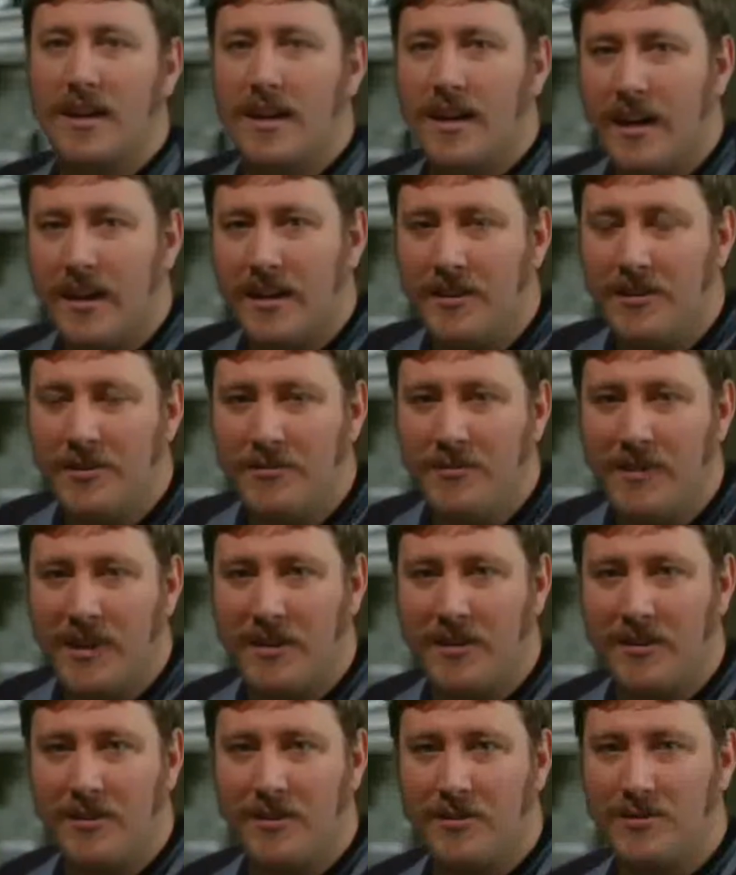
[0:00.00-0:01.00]
I knew
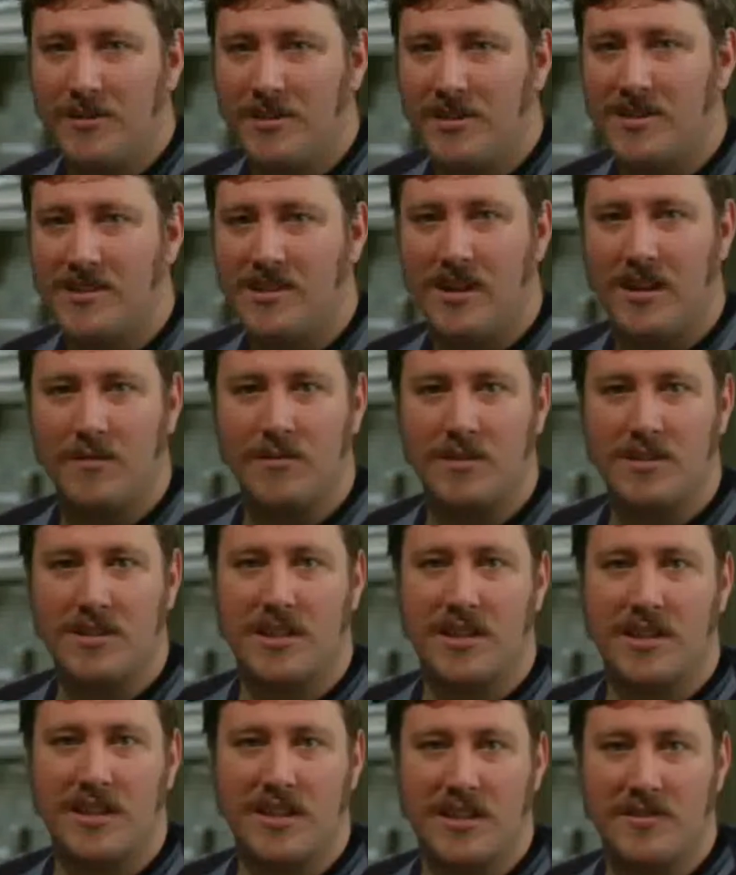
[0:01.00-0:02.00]
my oldest son
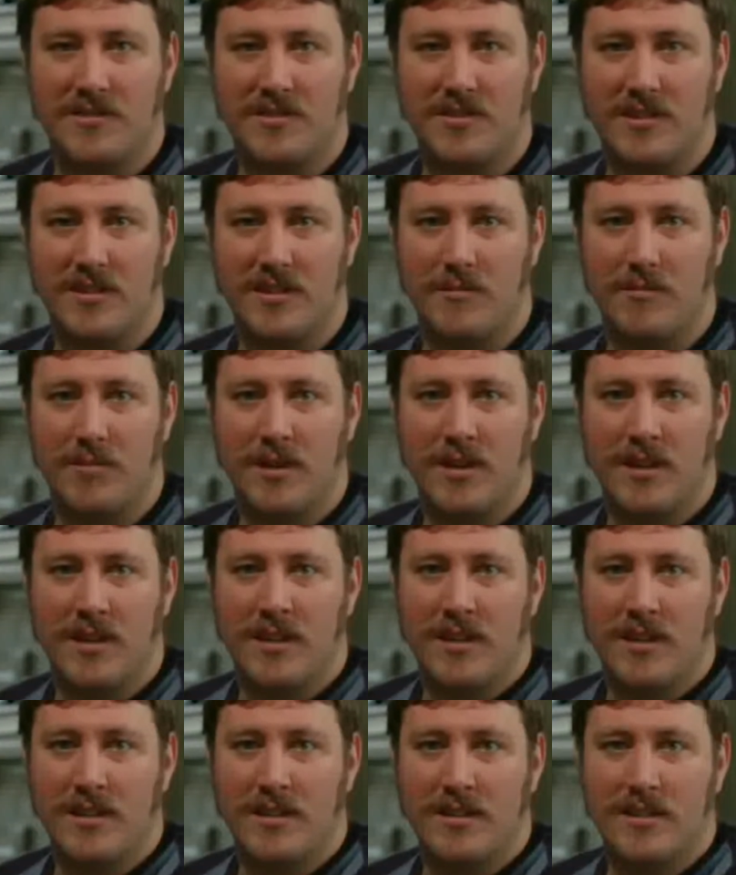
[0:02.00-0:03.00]
wasn't getting enough sleep.
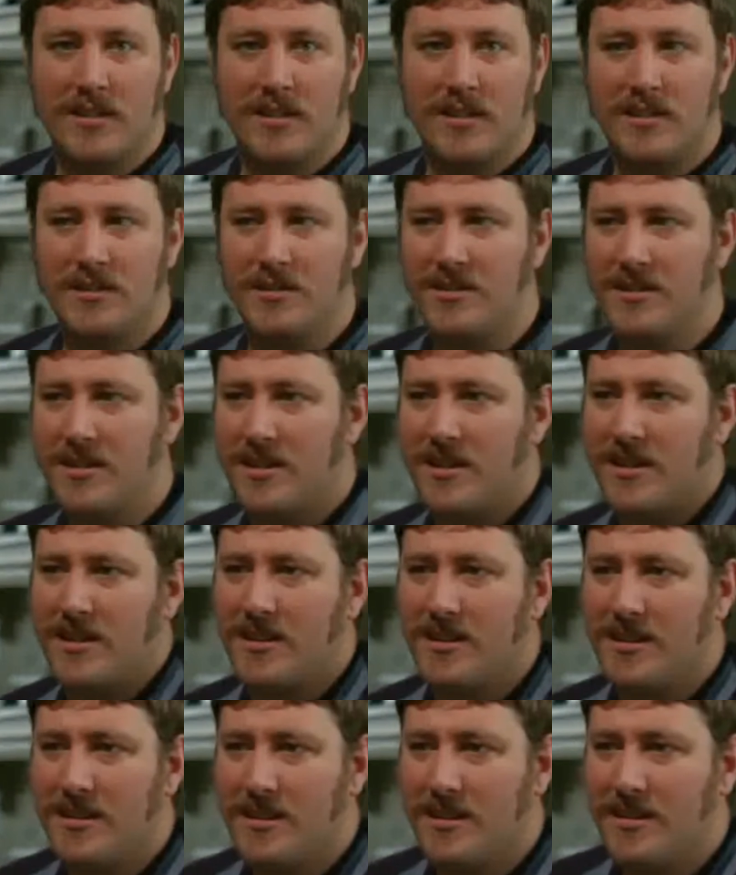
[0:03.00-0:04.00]
He's
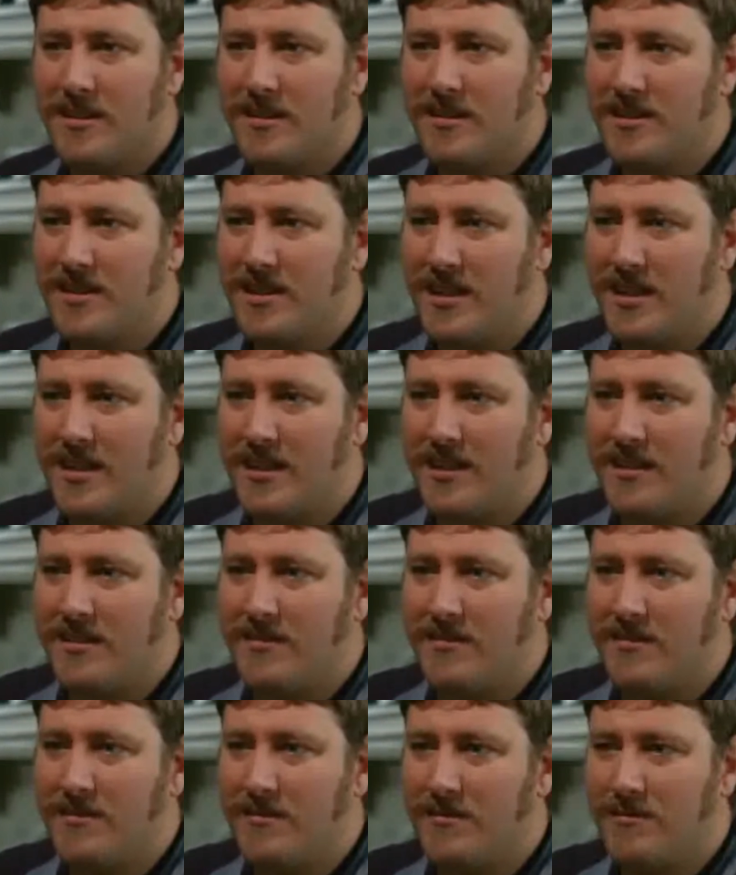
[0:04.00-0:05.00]
always
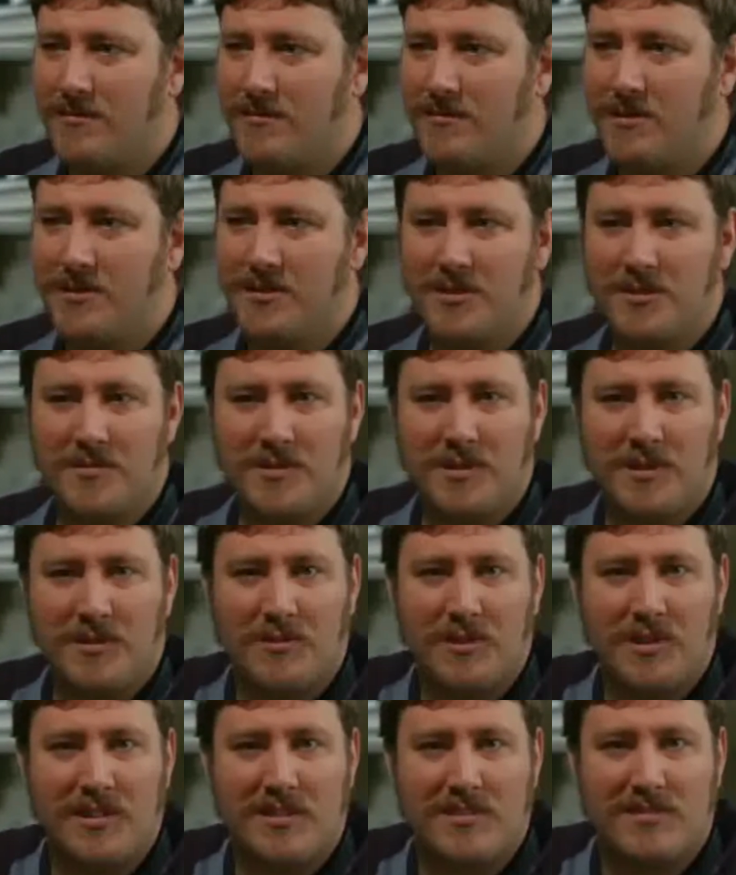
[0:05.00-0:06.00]
been a
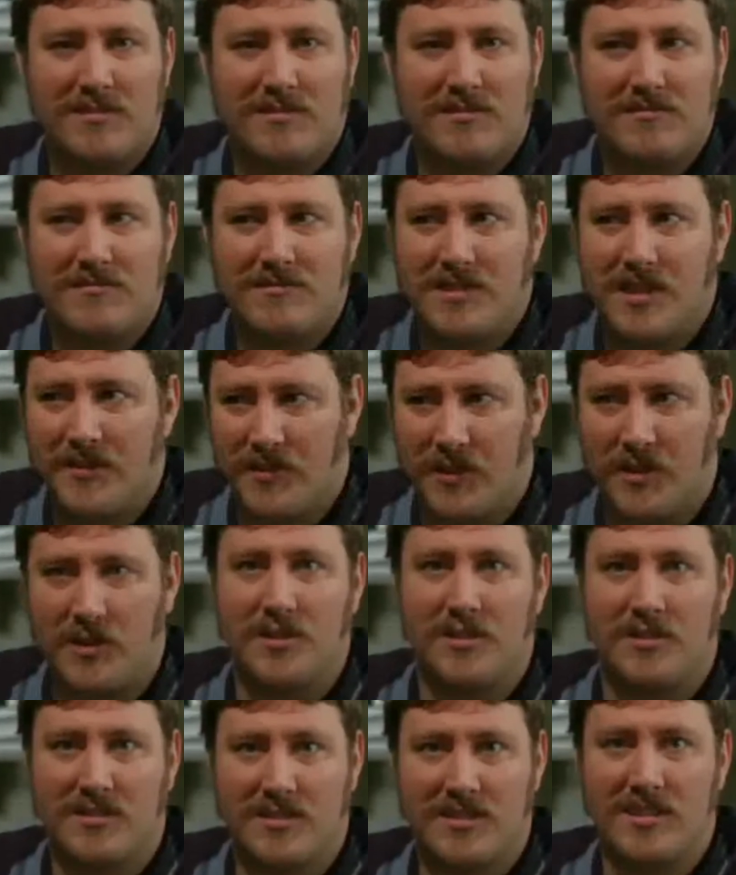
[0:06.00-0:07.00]
real
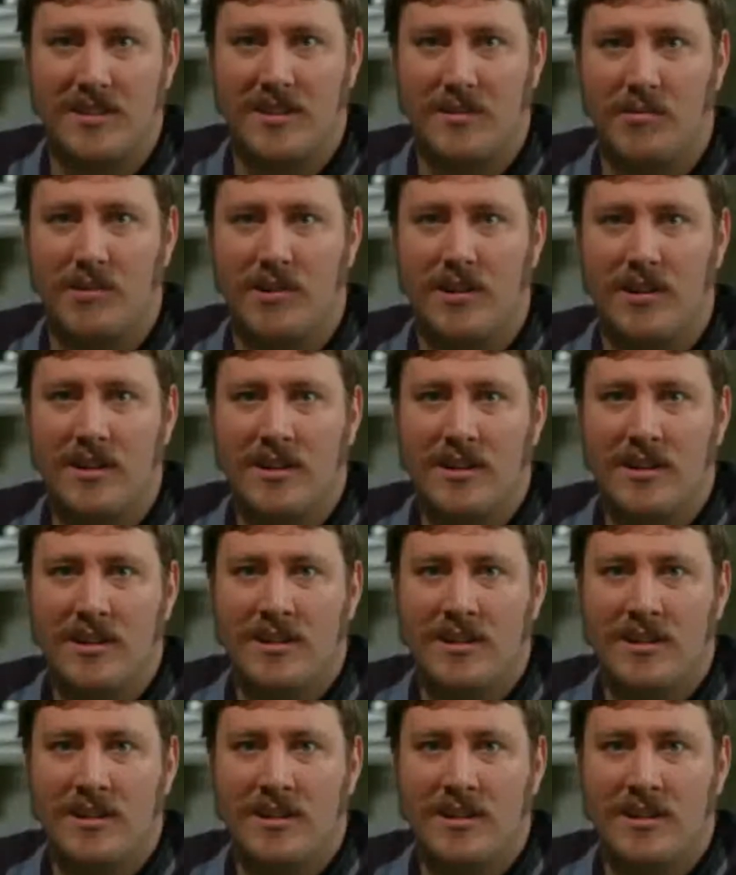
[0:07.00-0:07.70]
difficult sleeper.